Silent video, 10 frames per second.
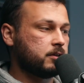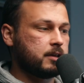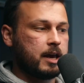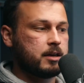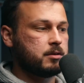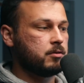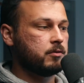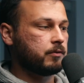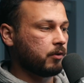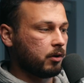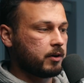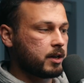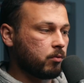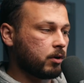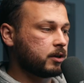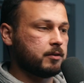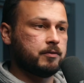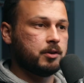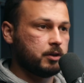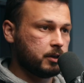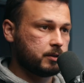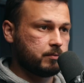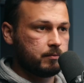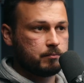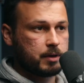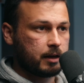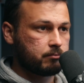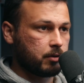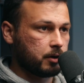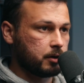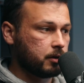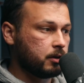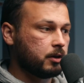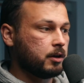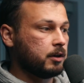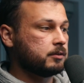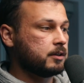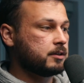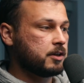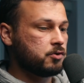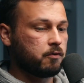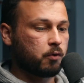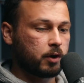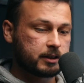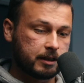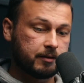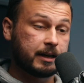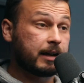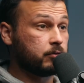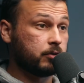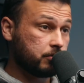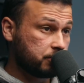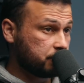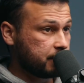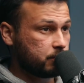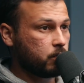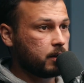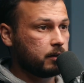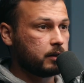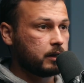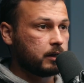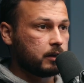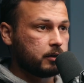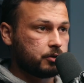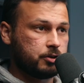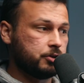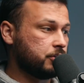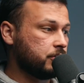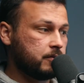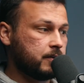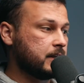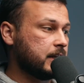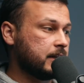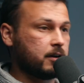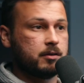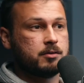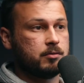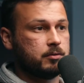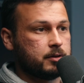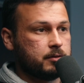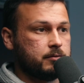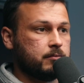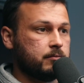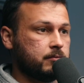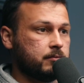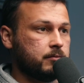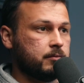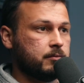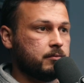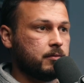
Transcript: say you've already worked a few years behind mm-hmm. bar. Let's say you've worked even at a roastery as well. Do you even need a consultant? Of course.